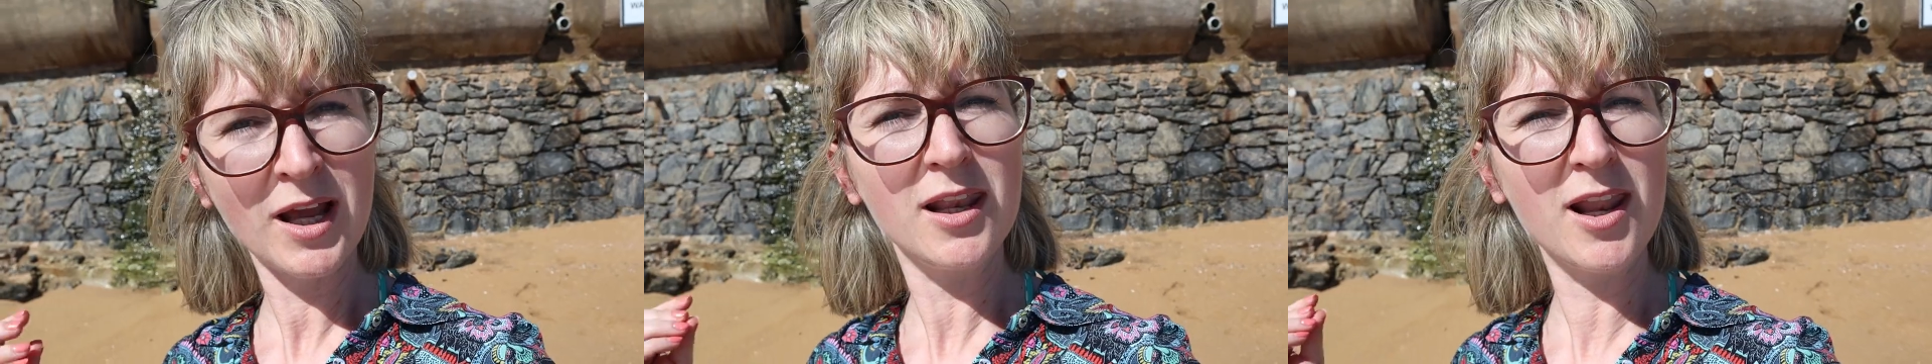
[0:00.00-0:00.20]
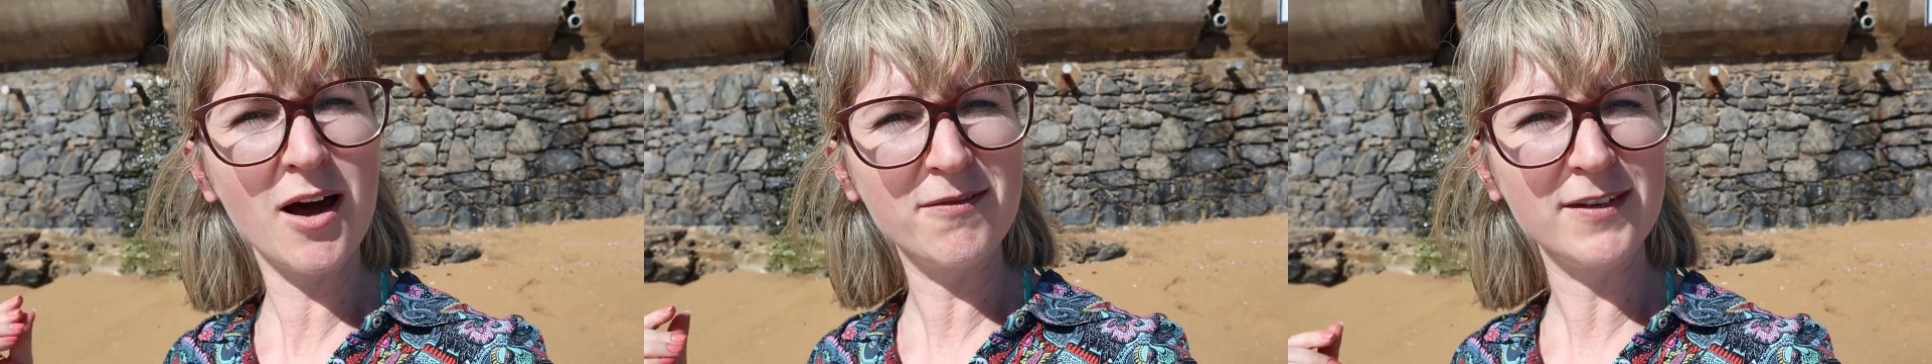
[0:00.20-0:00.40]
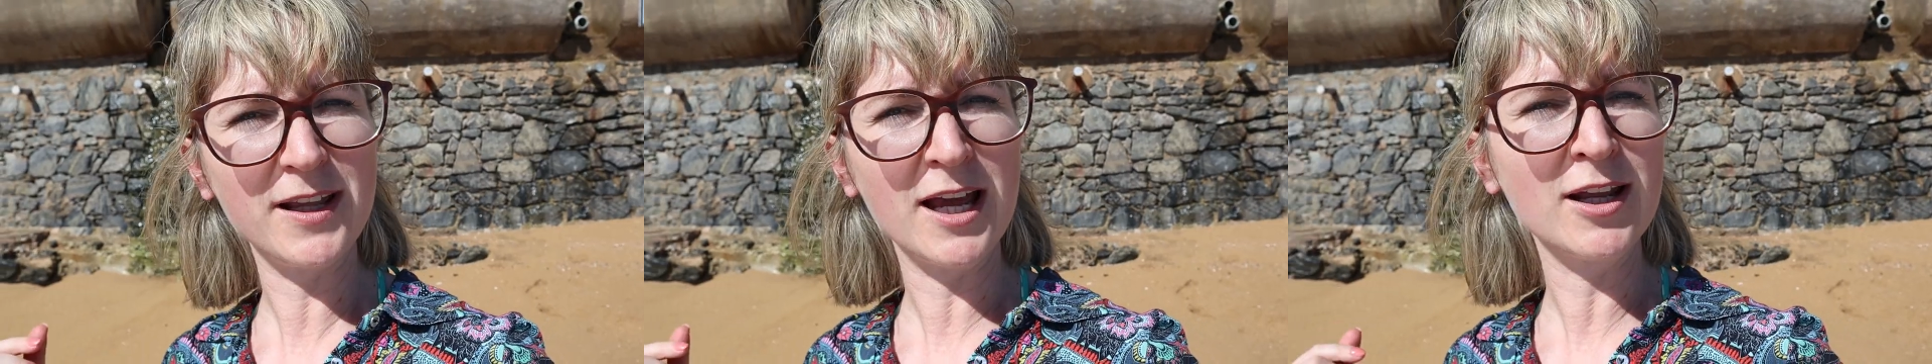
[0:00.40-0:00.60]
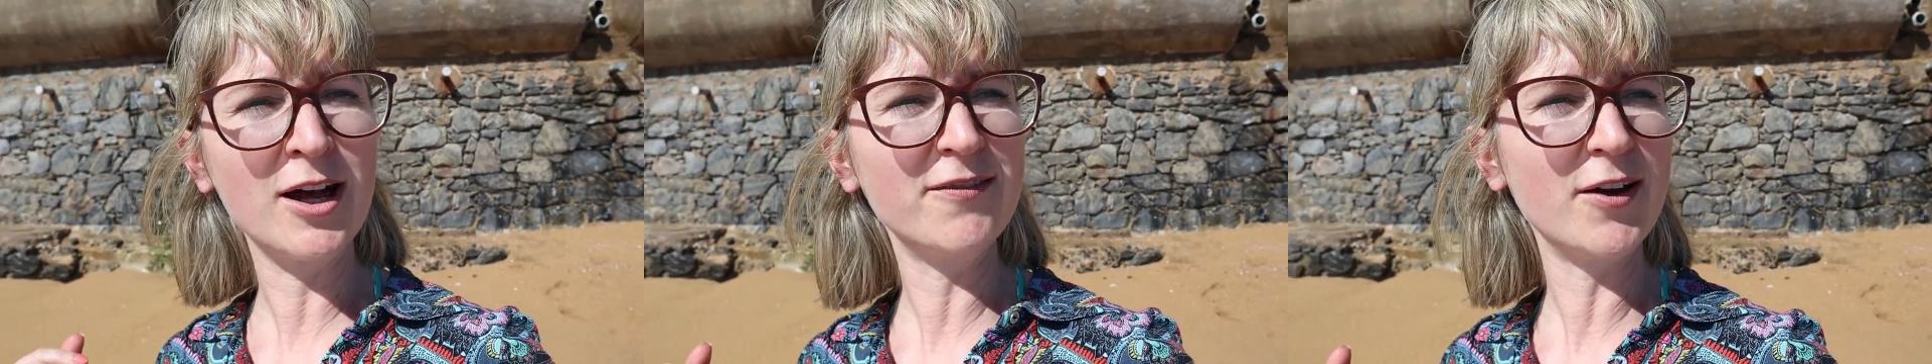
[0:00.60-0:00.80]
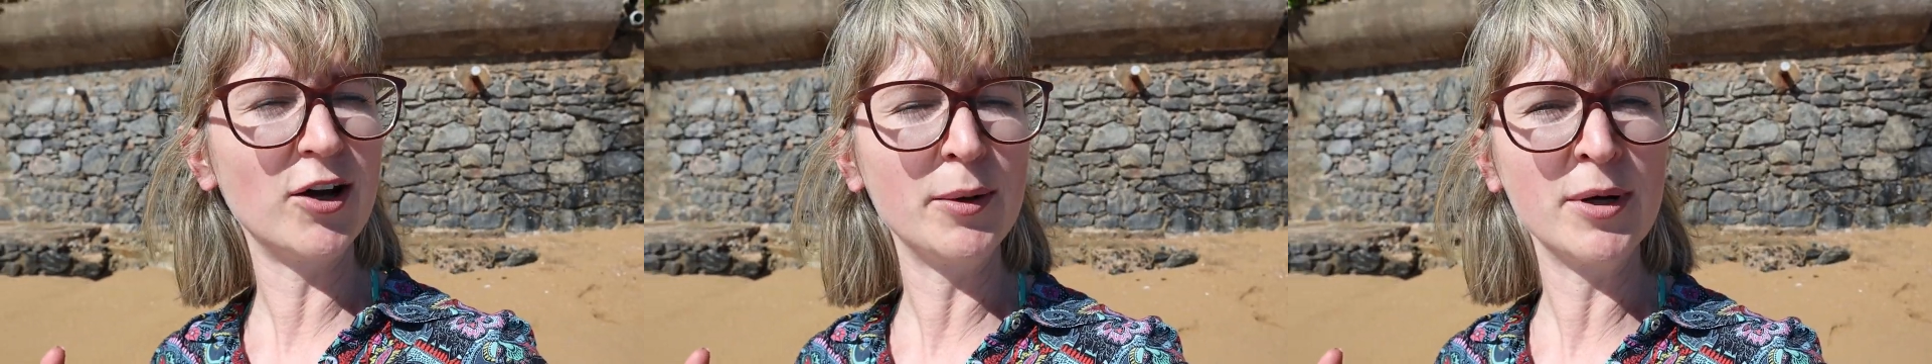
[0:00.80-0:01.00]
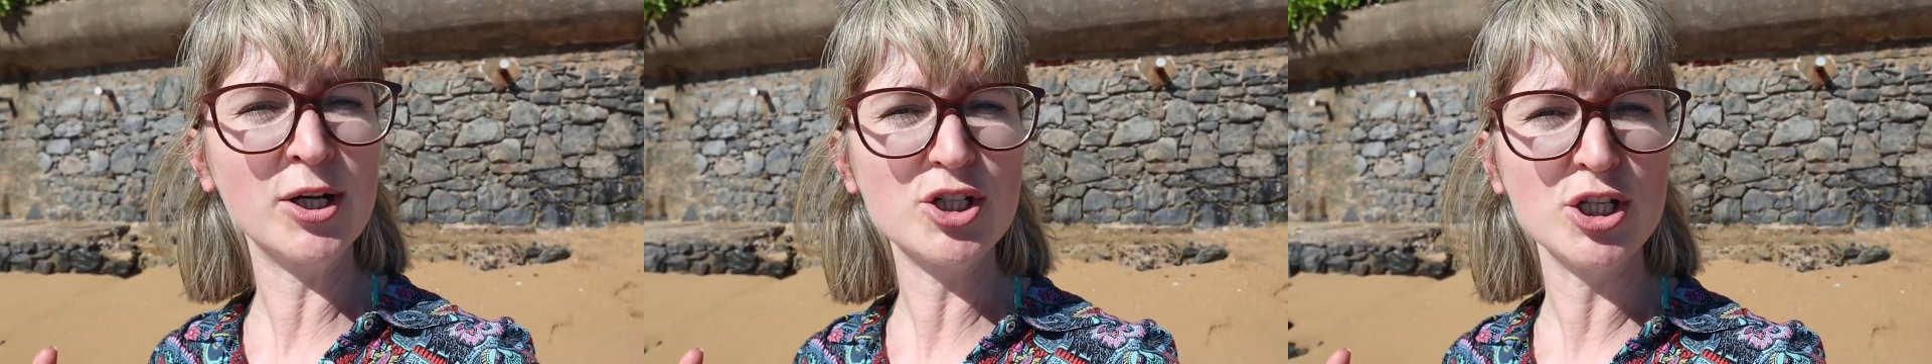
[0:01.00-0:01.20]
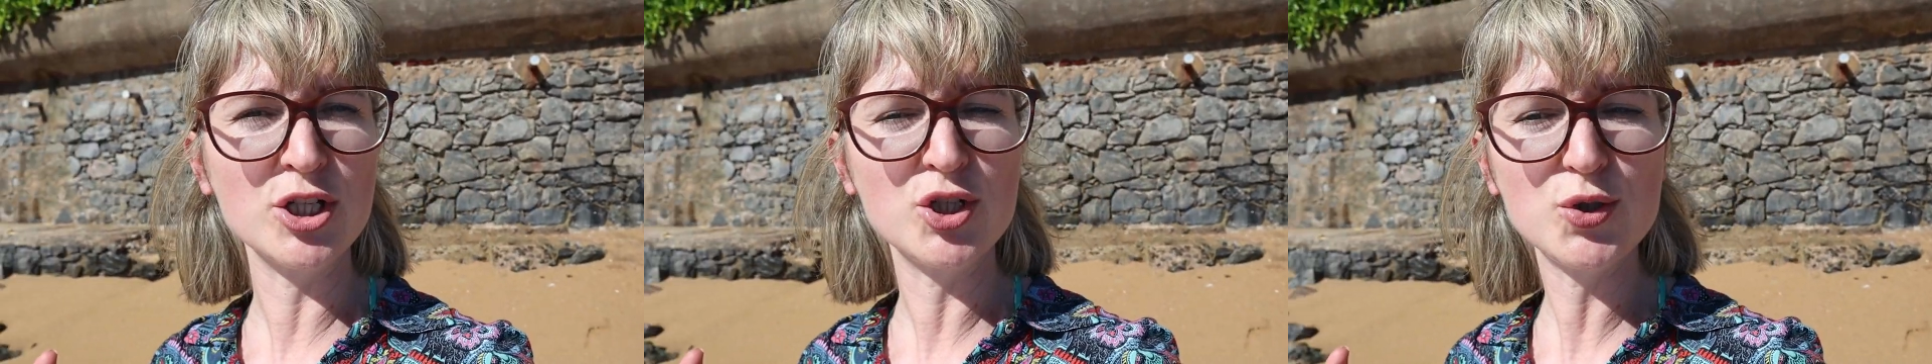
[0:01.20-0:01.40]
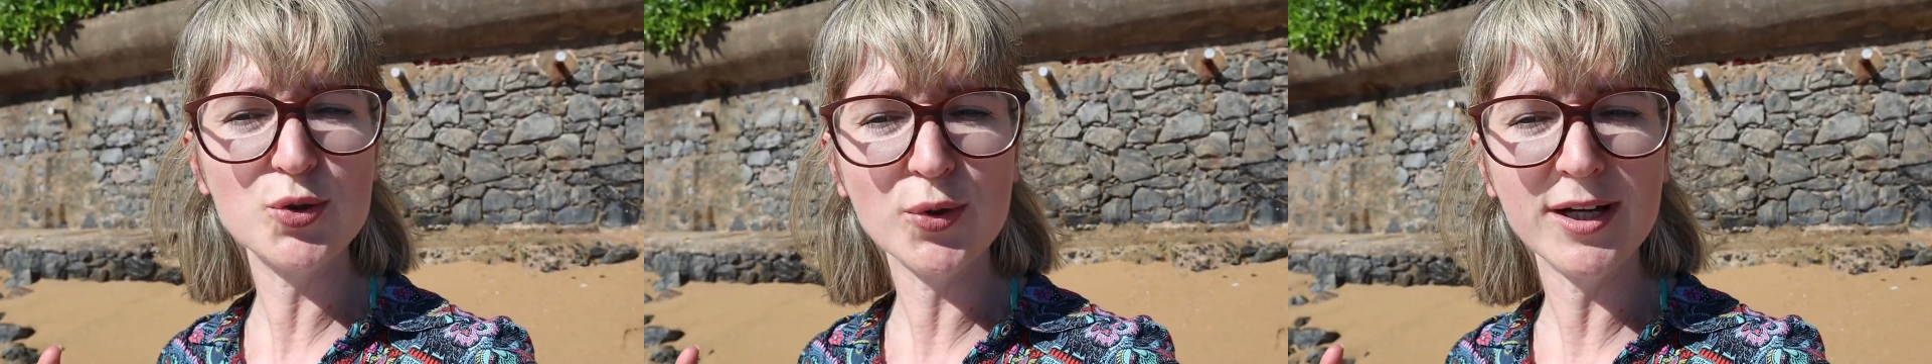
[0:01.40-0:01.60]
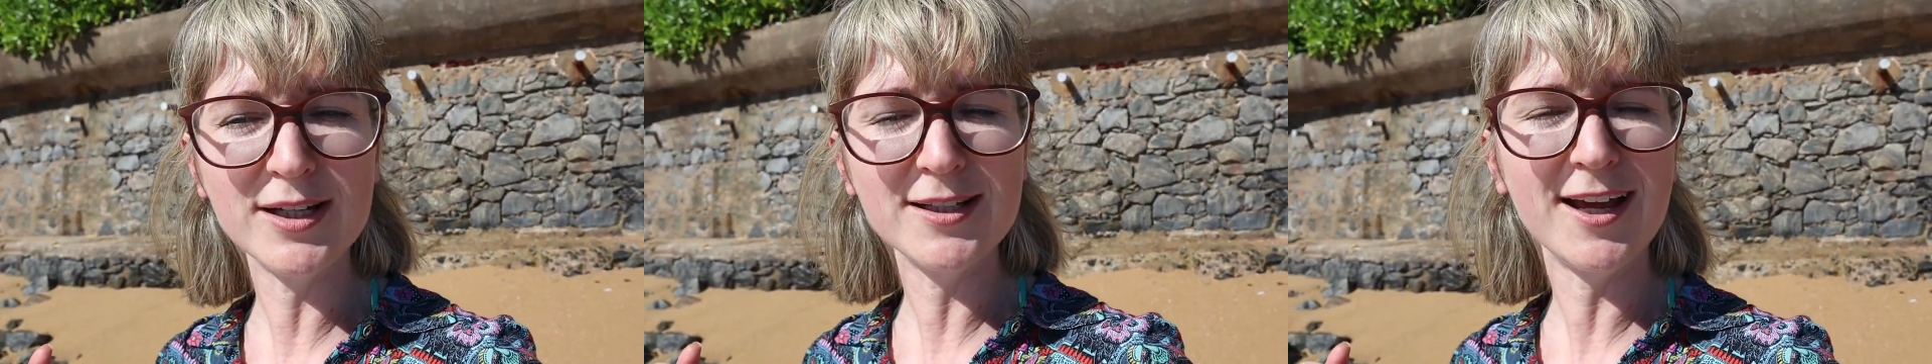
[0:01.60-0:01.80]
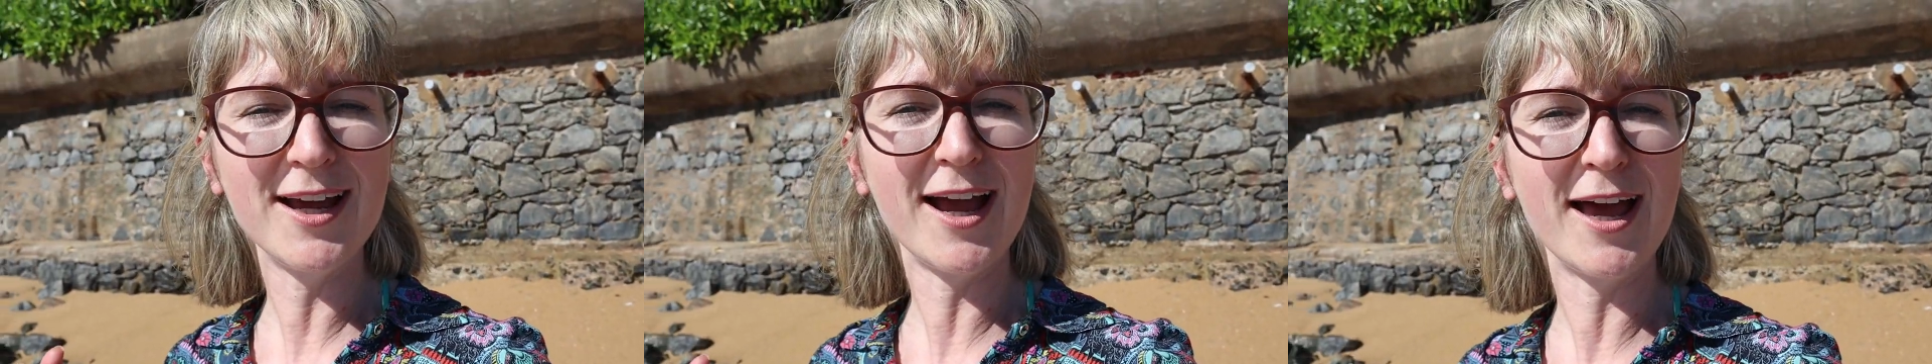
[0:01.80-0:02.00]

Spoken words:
lovely and I very much enjoyed it.